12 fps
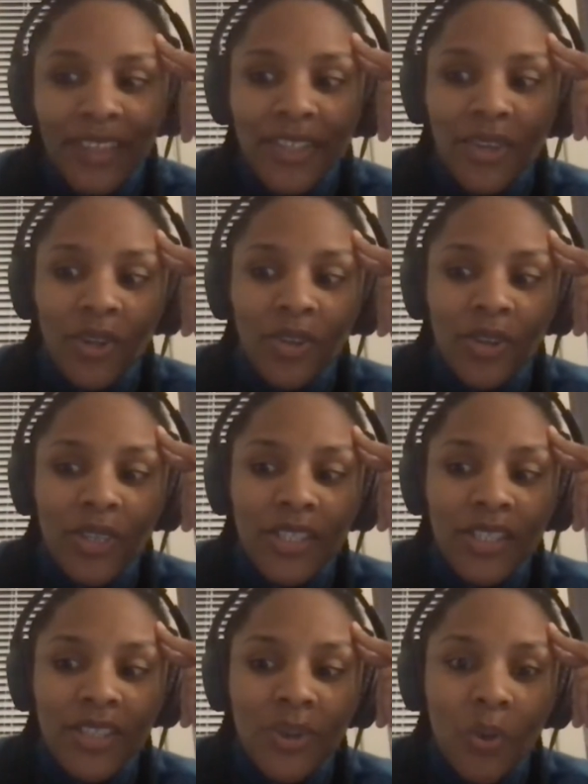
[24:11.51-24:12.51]
So
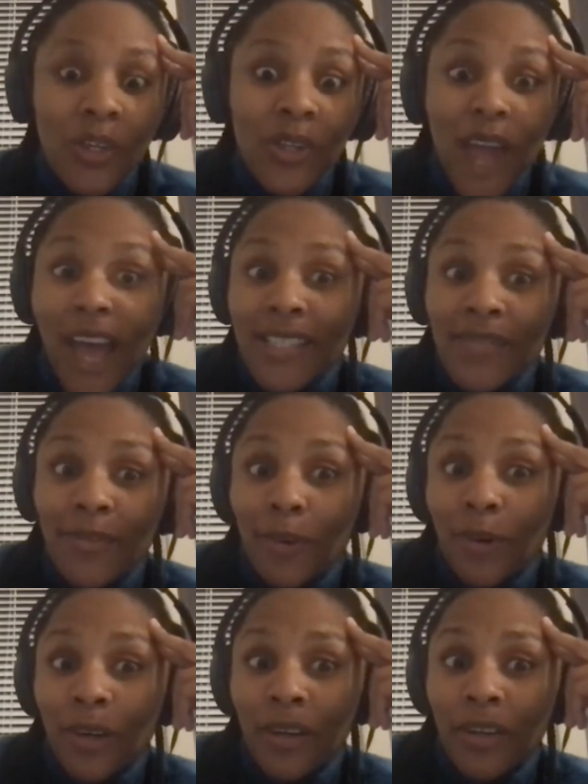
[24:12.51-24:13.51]
when you ask
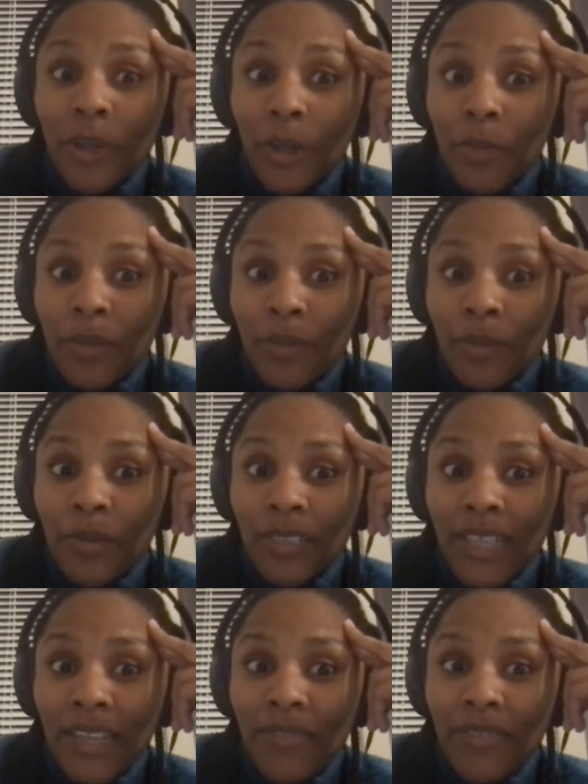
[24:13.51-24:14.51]
for your people,
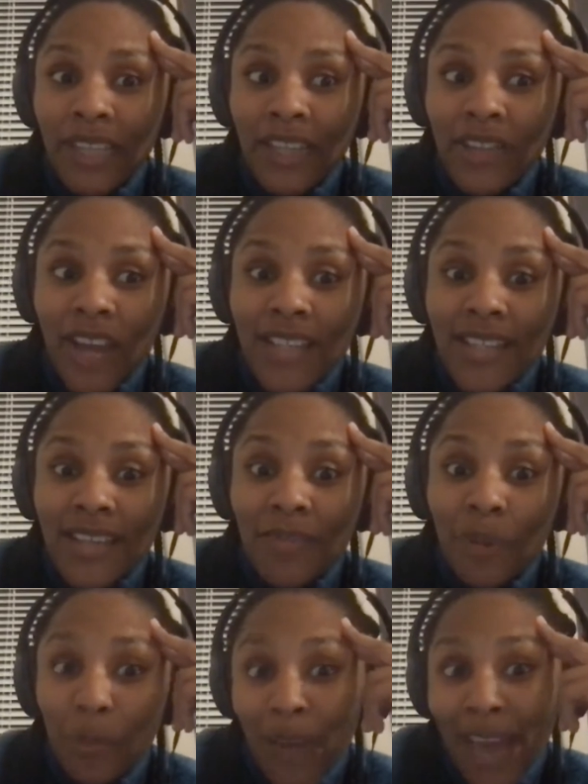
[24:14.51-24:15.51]
they feel like you're asking
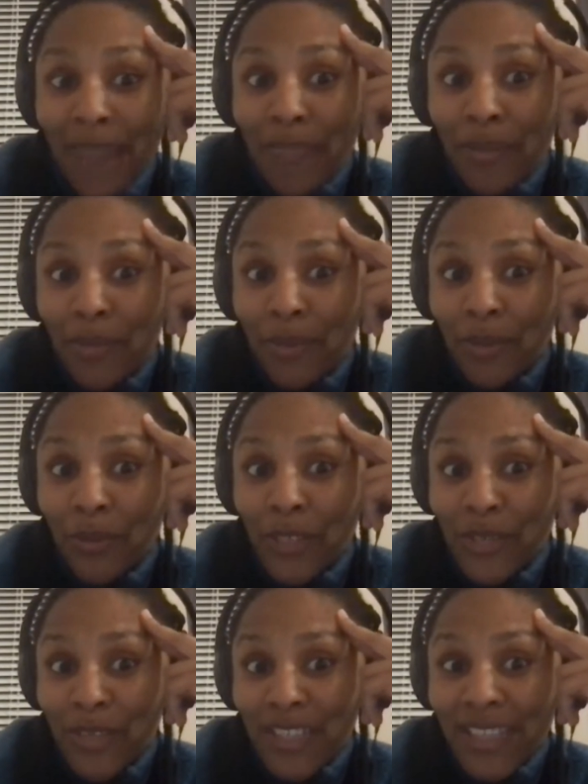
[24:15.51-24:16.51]
for Black people,
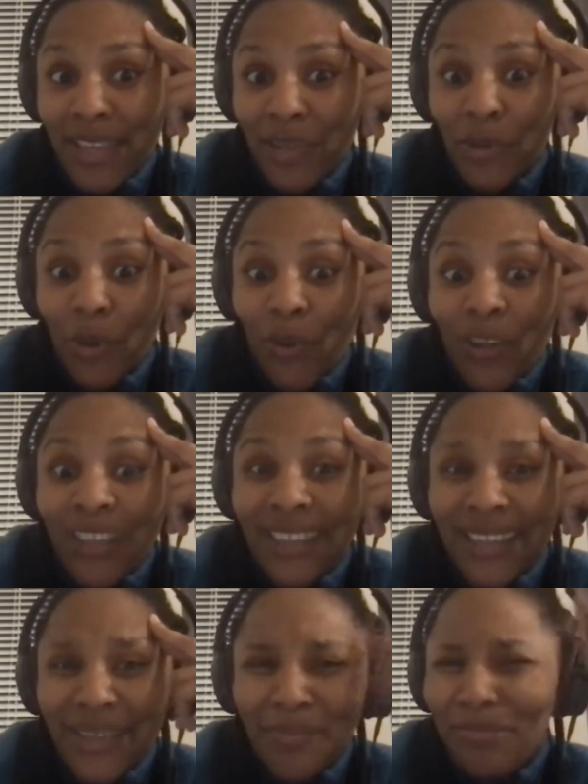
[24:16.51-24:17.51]
which means that you don't want
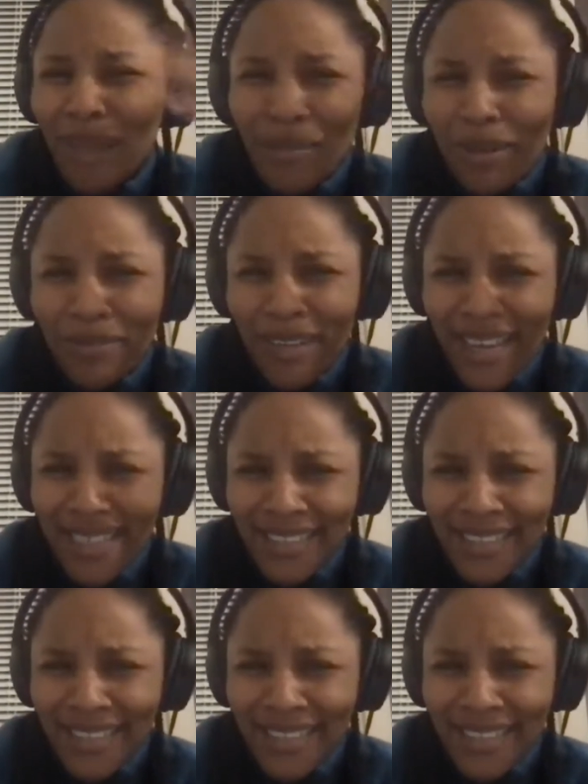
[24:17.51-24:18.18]
them, blah, blah, blah. And